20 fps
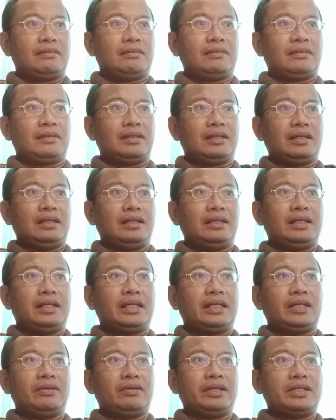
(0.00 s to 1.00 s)
Okay,
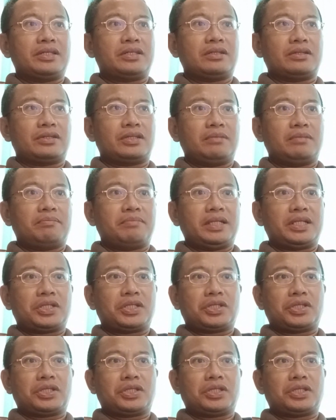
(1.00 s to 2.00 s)
learning units or
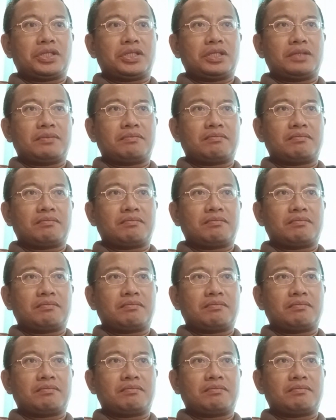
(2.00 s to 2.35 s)
topics